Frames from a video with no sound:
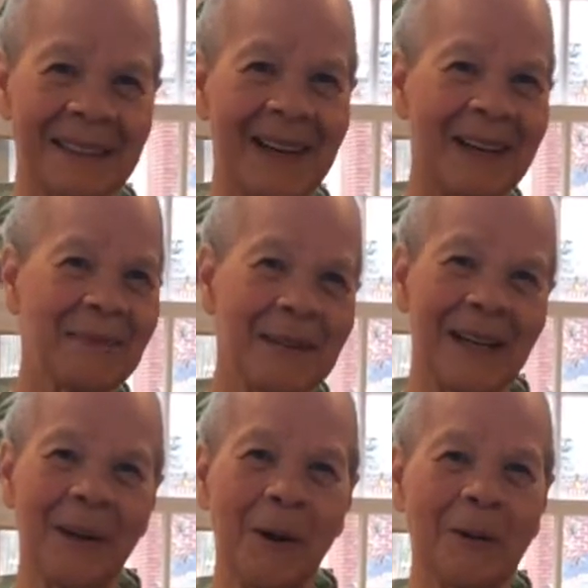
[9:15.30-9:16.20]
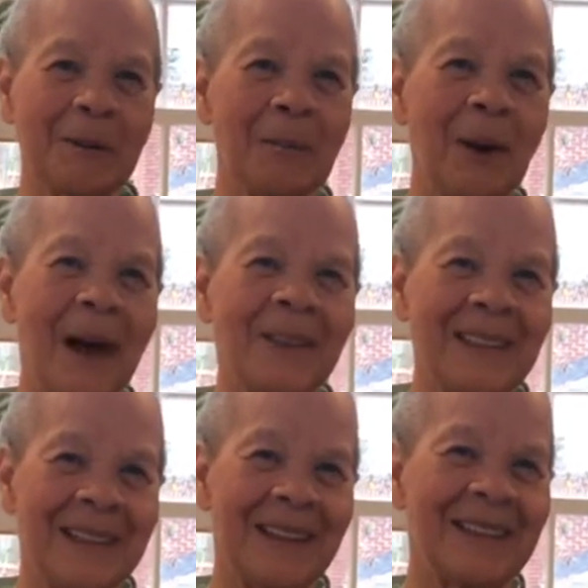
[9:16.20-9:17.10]
see you in a second when they're golden brown,
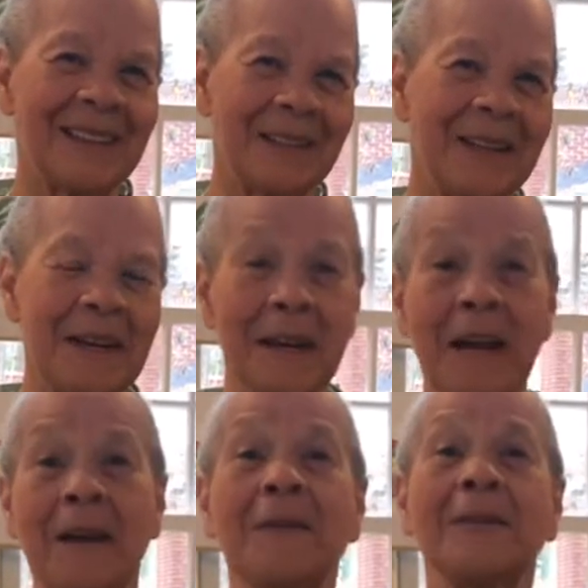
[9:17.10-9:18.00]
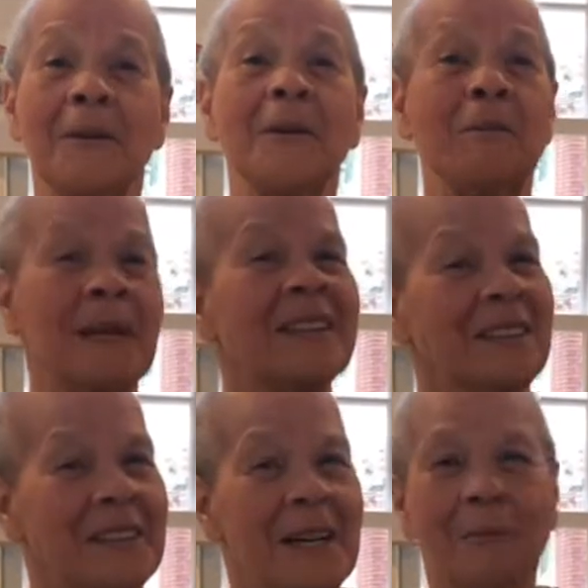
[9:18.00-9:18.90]
and and Heather's gonna make
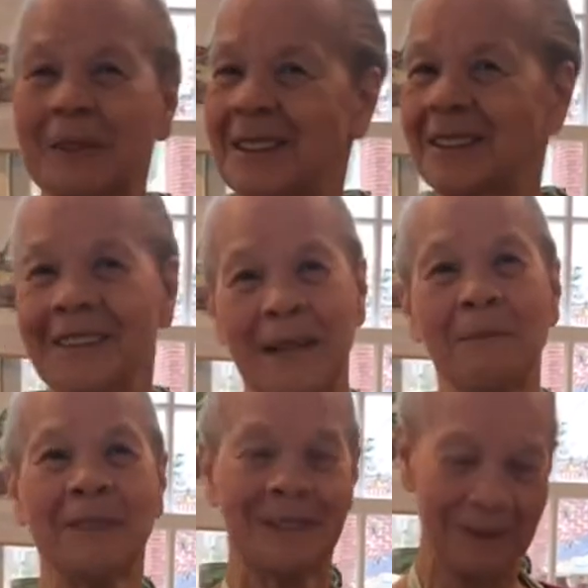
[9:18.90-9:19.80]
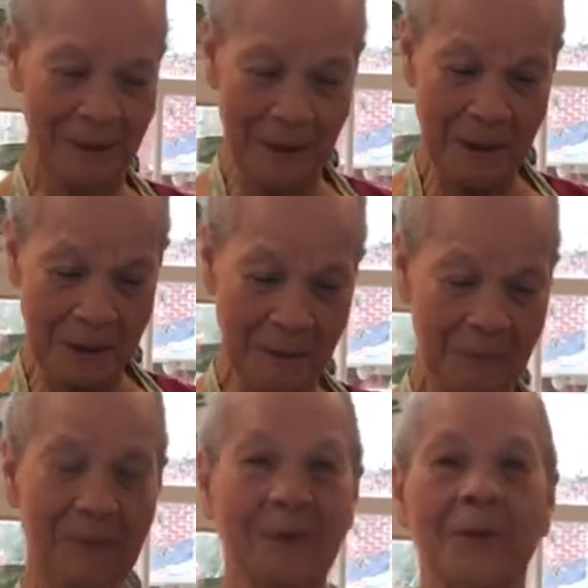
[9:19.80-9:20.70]
the sandwiches, because I'm
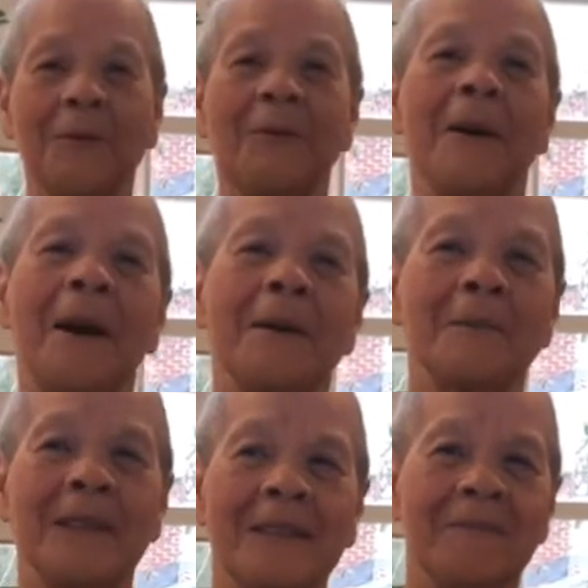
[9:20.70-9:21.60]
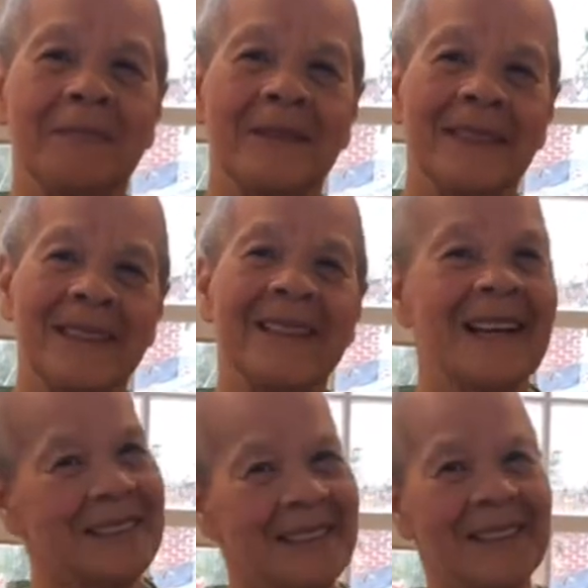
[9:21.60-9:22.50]
just gonna fry them, and
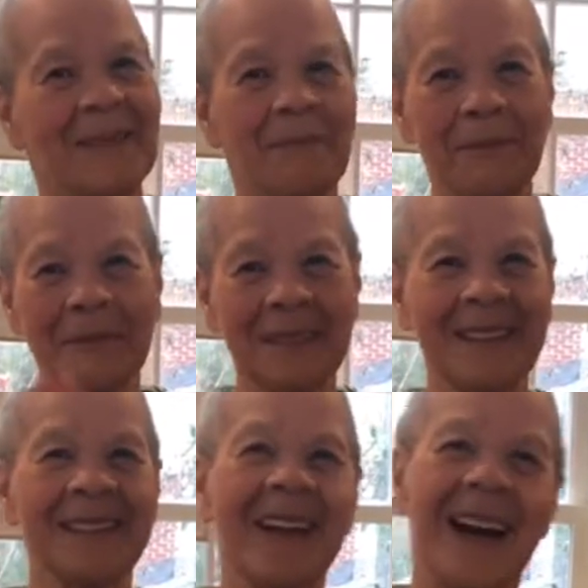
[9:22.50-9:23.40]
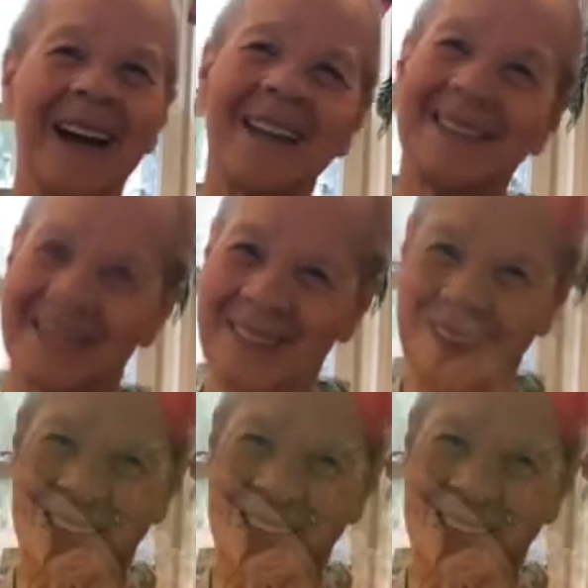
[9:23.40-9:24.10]
that's it. See you guys.